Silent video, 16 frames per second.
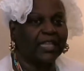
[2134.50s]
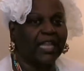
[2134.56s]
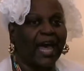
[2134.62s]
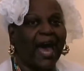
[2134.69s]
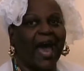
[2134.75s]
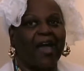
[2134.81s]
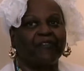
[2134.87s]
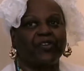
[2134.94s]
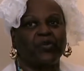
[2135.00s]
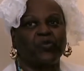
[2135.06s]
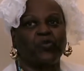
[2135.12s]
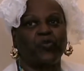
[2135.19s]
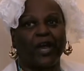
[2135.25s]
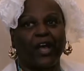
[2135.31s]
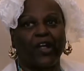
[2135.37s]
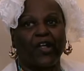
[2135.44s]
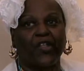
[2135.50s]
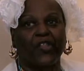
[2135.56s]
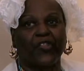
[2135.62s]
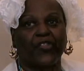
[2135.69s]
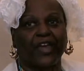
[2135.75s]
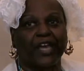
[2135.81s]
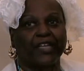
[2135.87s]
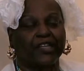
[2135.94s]
alive and well,
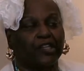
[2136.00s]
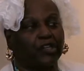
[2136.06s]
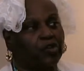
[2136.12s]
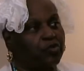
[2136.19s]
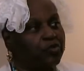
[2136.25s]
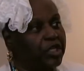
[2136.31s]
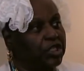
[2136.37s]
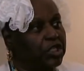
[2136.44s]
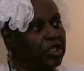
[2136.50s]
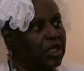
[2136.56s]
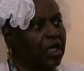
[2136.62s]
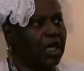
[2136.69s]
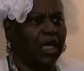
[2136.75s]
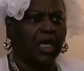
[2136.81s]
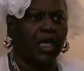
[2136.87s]
thank the Orisha,